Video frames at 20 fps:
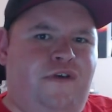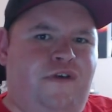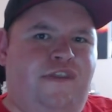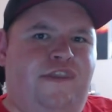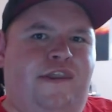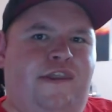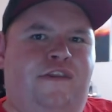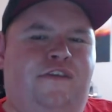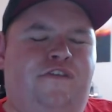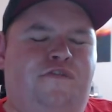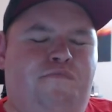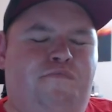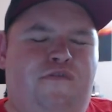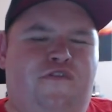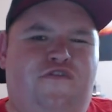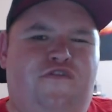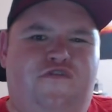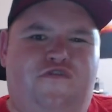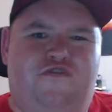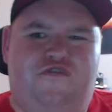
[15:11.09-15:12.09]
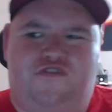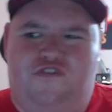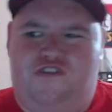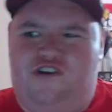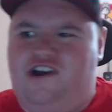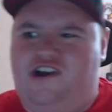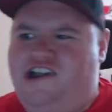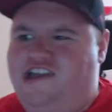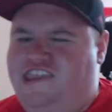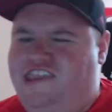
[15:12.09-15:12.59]
that is
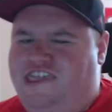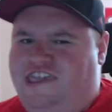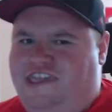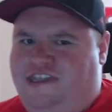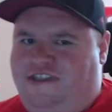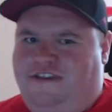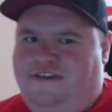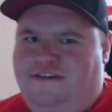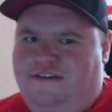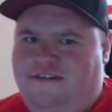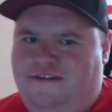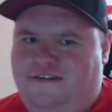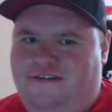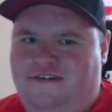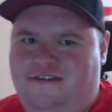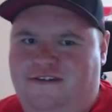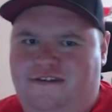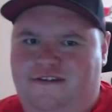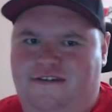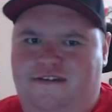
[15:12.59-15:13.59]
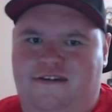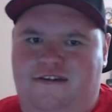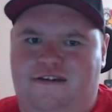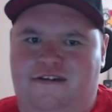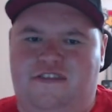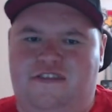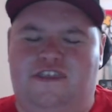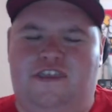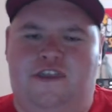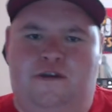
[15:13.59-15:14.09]
providing
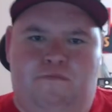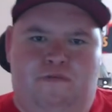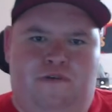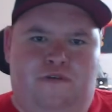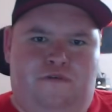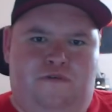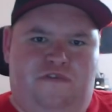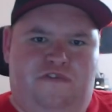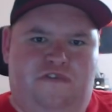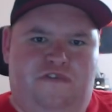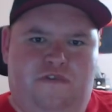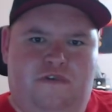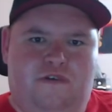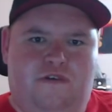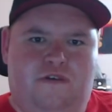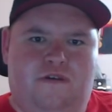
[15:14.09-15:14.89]
the abuse,